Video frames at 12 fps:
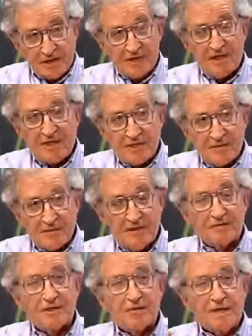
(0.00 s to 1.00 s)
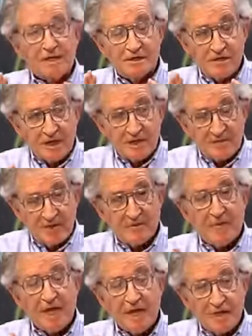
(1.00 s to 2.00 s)
settlement, which means
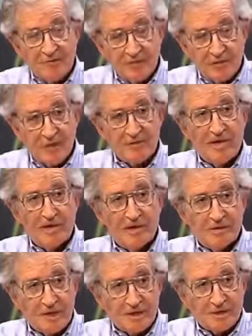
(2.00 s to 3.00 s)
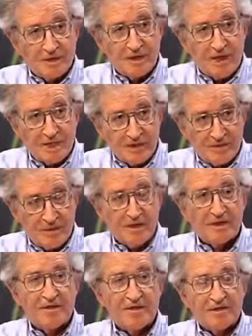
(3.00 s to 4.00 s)
settlement paid for by the U.S.
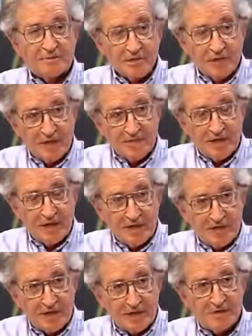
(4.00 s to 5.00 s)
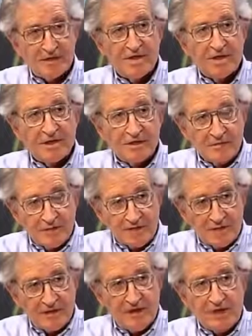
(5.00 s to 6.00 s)
taxpayer and supported by U.S.
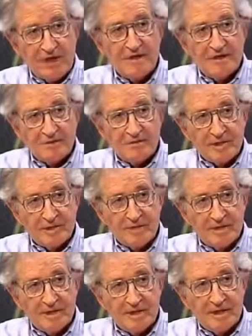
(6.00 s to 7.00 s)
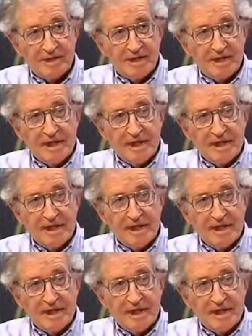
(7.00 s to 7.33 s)
military aid and diplomacy,